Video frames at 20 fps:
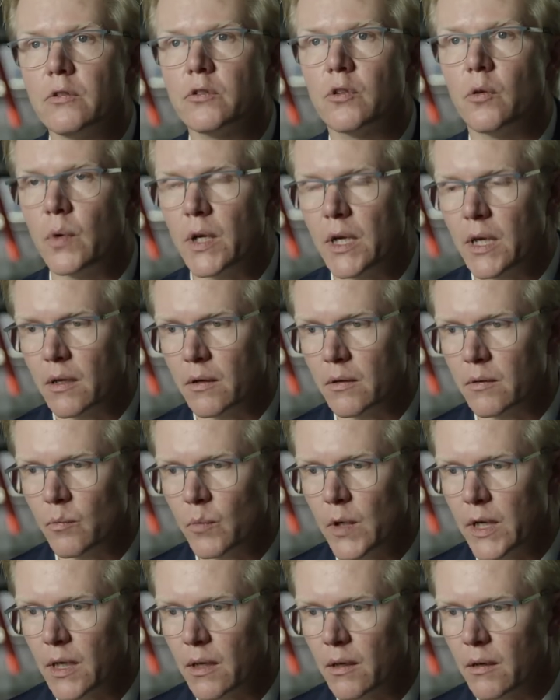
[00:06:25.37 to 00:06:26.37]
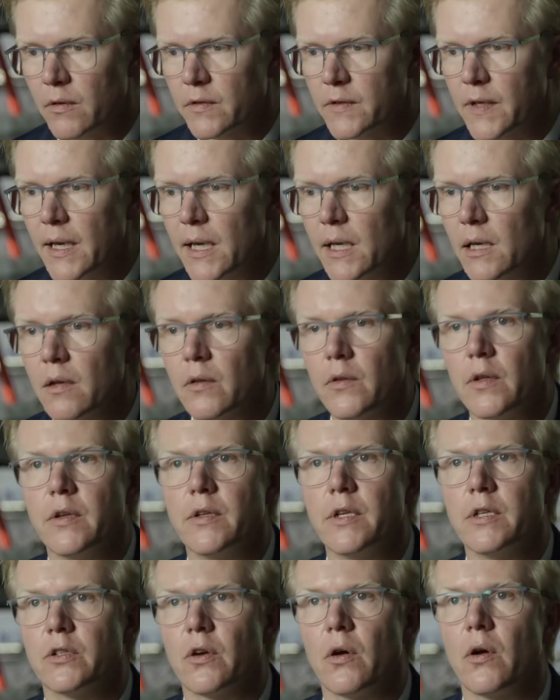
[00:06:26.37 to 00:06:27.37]
so we can tailor the
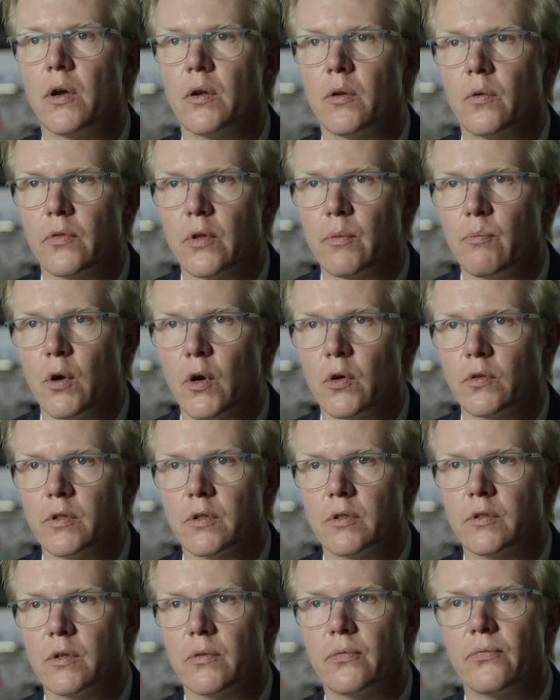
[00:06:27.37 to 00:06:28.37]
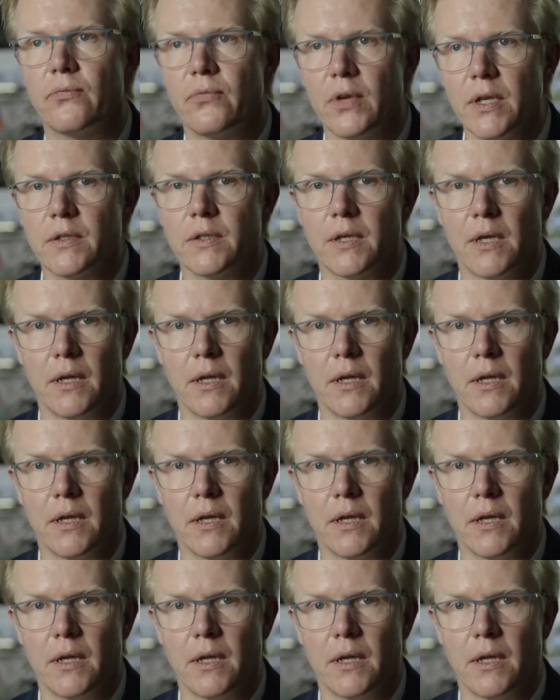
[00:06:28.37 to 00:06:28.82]
design of the motor to fit